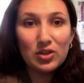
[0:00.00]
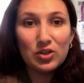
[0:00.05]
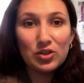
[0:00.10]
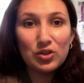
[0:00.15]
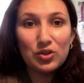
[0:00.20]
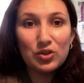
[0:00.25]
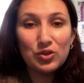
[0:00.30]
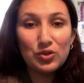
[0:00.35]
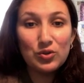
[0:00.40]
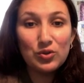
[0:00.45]

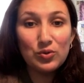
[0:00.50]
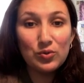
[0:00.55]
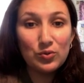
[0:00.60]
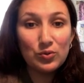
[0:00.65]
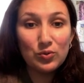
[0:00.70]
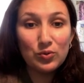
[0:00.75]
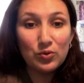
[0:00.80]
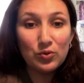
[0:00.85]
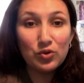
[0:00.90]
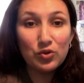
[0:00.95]

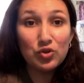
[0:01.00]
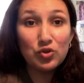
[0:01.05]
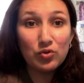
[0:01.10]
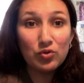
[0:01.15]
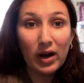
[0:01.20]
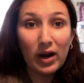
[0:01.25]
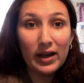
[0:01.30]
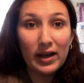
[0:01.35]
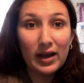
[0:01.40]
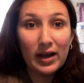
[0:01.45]
to
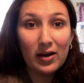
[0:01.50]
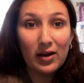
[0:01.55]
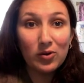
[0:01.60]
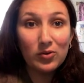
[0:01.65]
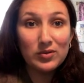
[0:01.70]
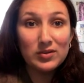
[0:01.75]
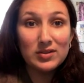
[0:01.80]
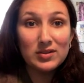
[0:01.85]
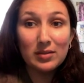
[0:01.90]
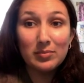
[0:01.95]
try out
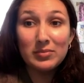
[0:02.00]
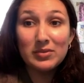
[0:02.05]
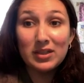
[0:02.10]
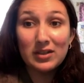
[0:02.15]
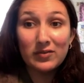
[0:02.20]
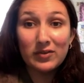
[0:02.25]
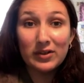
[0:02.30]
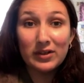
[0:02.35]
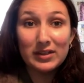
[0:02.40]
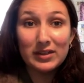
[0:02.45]
some
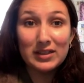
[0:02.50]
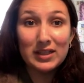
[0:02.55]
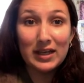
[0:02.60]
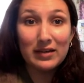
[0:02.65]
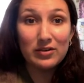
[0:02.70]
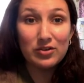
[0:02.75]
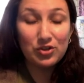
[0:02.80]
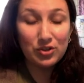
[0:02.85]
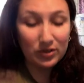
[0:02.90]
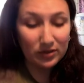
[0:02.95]
different
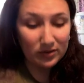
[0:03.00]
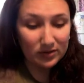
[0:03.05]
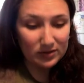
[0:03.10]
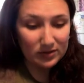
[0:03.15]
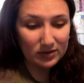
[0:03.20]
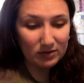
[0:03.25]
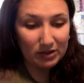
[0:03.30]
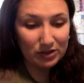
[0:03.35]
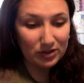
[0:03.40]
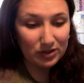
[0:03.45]
textures. So
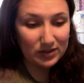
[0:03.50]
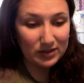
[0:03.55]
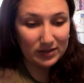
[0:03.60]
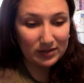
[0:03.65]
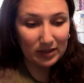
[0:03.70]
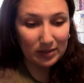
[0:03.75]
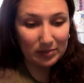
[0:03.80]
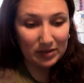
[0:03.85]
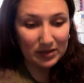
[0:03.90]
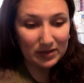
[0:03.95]
I just
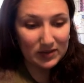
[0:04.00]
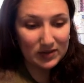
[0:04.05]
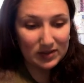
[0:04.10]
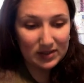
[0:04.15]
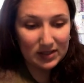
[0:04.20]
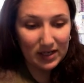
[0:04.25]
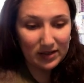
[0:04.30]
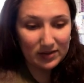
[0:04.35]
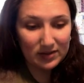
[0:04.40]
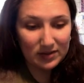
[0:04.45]
named this
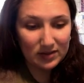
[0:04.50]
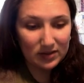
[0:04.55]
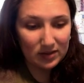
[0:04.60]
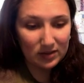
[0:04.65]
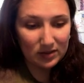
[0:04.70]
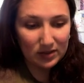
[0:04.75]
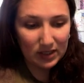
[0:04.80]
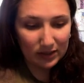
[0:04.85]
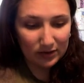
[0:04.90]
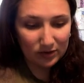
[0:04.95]
test
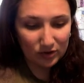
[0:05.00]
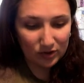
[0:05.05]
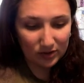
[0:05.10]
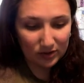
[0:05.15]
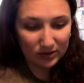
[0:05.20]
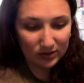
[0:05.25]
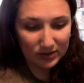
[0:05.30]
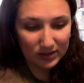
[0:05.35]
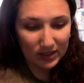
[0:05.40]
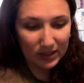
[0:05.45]

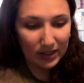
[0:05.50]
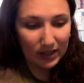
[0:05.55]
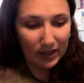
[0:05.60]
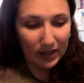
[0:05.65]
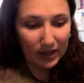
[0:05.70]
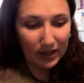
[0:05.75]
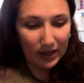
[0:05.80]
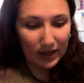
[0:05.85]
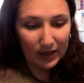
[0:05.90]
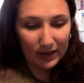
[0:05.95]
textures
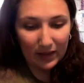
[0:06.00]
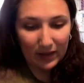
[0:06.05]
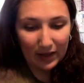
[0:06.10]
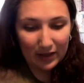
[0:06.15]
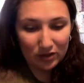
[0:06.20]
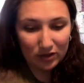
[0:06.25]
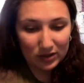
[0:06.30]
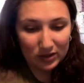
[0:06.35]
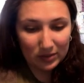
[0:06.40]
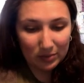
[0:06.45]
and then
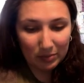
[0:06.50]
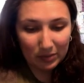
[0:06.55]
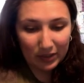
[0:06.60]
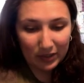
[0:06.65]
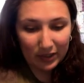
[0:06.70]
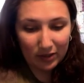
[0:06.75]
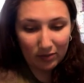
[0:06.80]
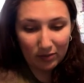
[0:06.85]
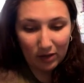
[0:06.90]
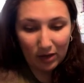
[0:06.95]
just played
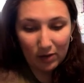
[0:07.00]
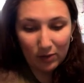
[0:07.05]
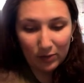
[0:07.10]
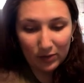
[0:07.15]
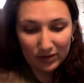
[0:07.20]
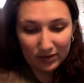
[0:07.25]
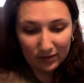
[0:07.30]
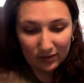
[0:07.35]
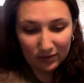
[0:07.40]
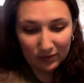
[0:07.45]
around with
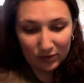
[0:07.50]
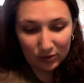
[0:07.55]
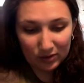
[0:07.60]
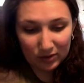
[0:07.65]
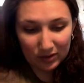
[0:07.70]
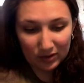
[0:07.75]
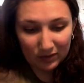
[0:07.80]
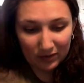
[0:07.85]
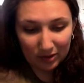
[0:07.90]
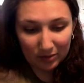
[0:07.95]
a few
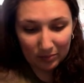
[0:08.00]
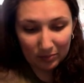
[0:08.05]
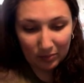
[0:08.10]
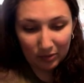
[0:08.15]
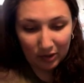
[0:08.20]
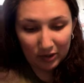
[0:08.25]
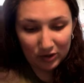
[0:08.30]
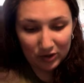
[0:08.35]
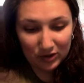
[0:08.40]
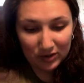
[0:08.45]
different
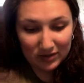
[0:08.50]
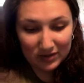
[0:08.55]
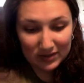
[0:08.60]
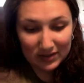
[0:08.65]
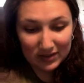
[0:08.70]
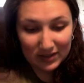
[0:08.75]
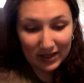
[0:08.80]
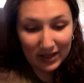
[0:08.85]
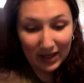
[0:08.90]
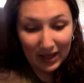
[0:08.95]
brushes.
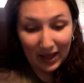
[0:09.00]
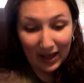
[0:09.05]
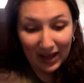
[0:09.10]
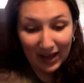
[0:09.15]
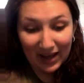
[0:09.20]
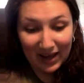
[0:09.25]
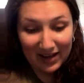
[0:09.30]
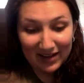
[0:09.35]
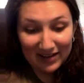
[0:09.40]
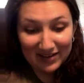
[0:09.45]

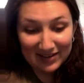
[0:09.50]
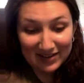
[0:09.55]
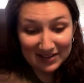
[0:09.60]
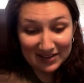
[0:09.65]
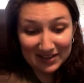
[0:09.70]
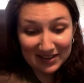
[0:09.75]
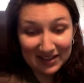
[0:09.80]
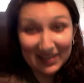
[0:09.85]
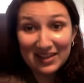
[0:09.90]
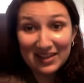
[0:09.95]
Honestly,